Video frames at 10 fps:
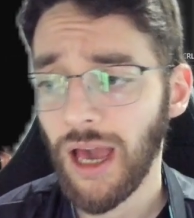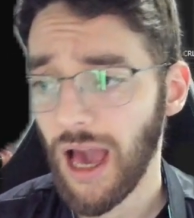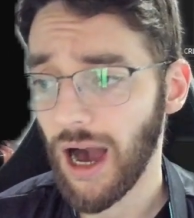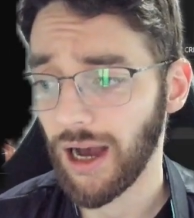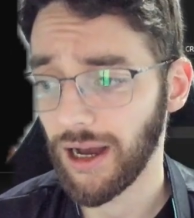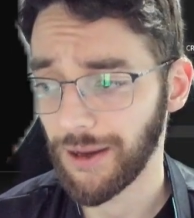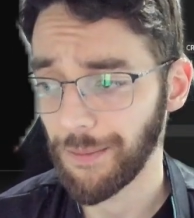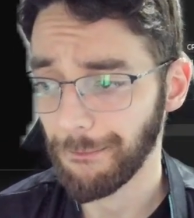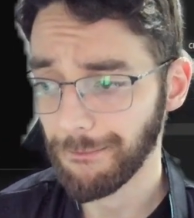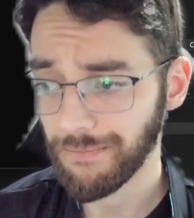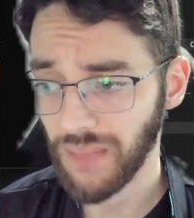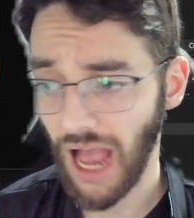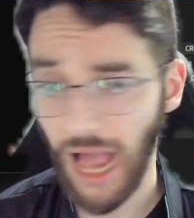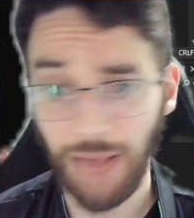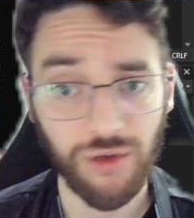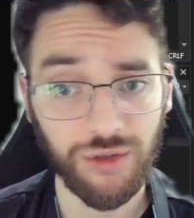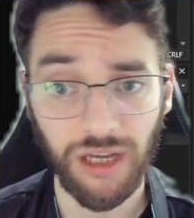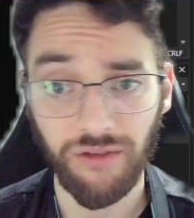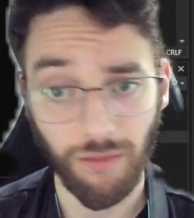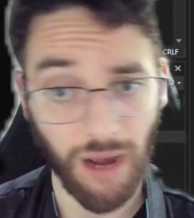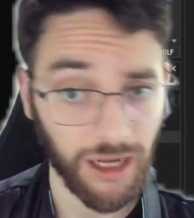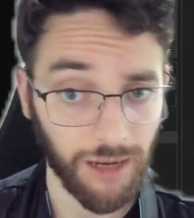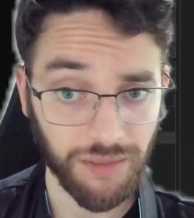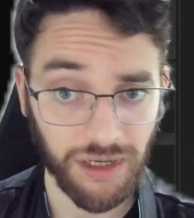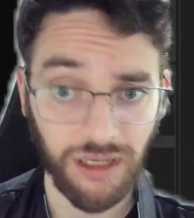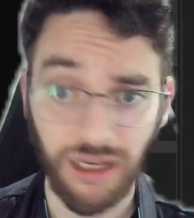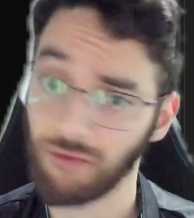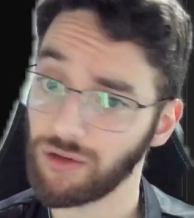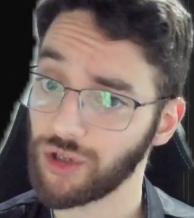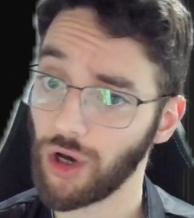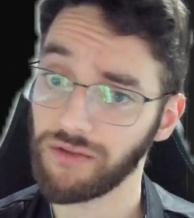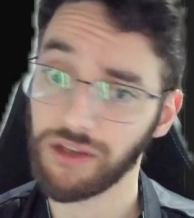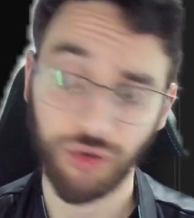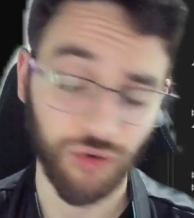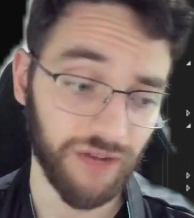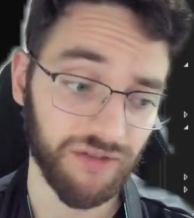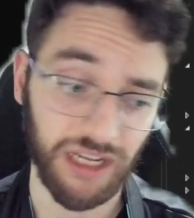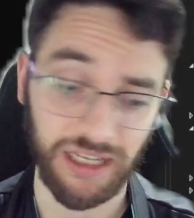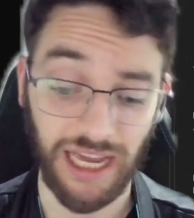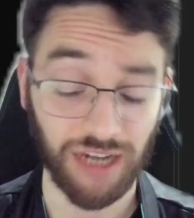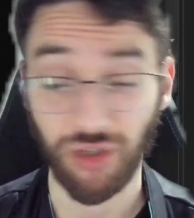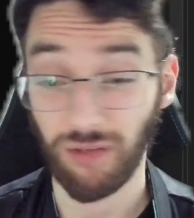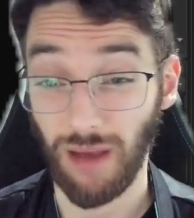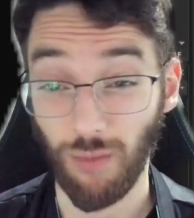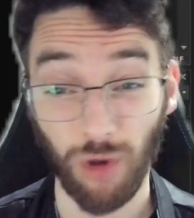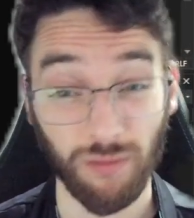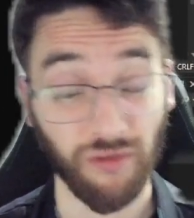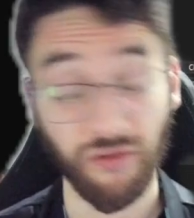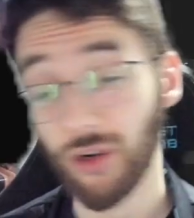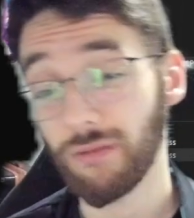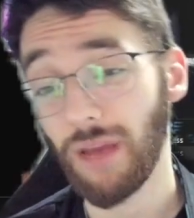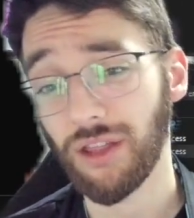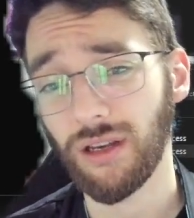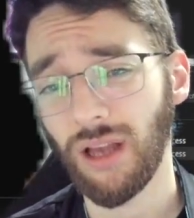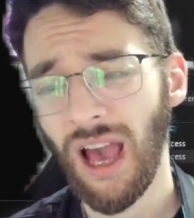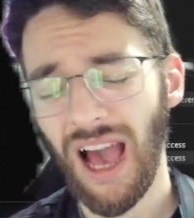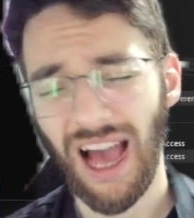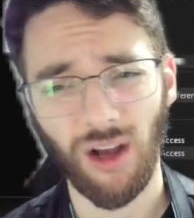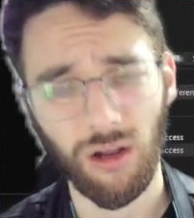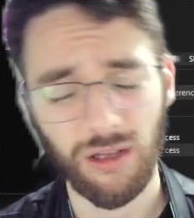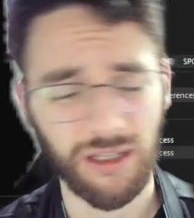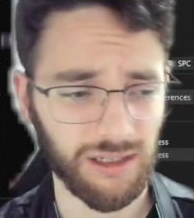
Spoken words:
I'm using it for my company. It resolved drift. It's actually my more preferred method. I call it